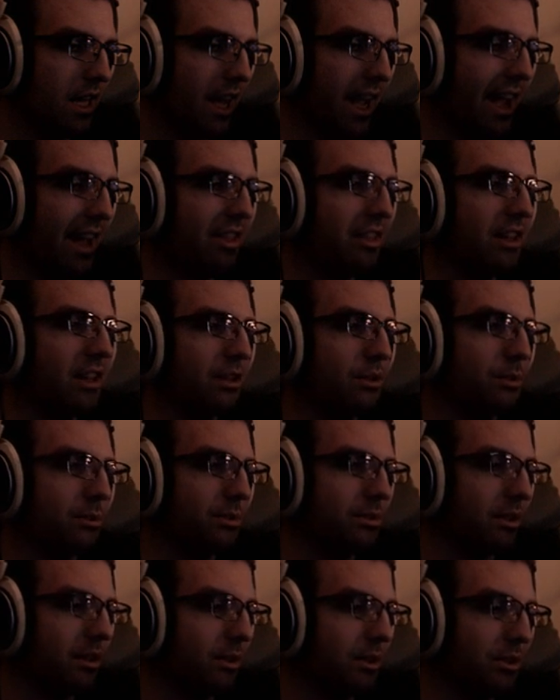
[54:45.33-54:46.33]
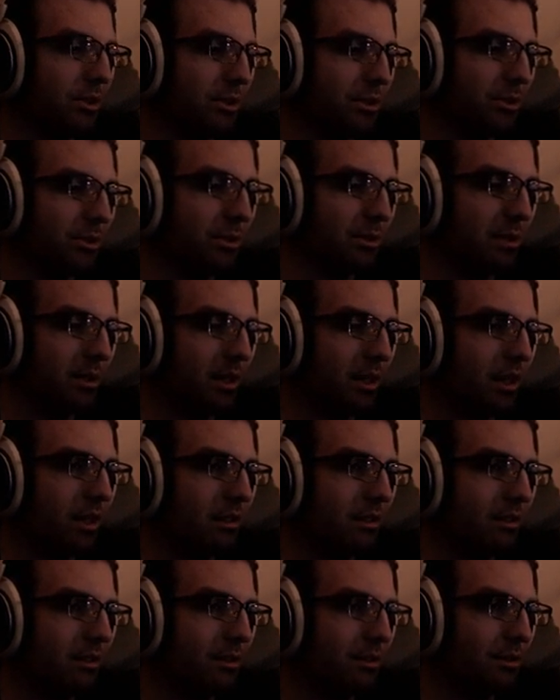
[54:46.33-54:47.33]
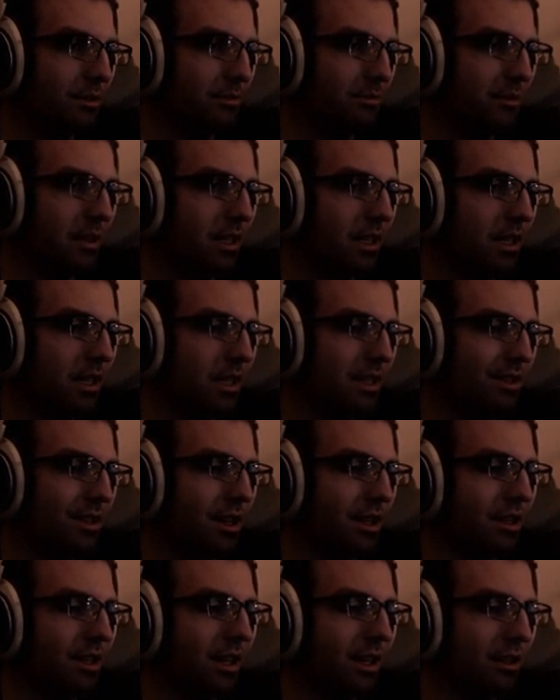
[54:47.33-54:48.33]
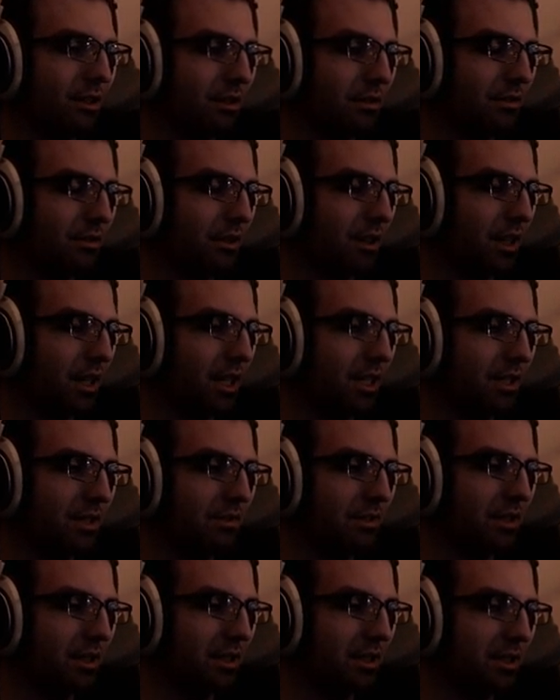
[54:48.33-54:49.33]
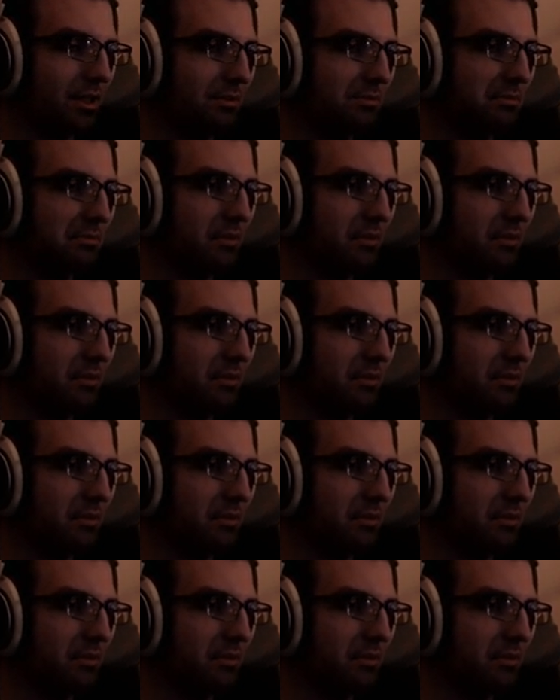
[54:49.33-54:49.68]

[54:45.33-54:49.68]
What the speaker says: Ethics was always a cool class too. You had to take a little philosophy, you know.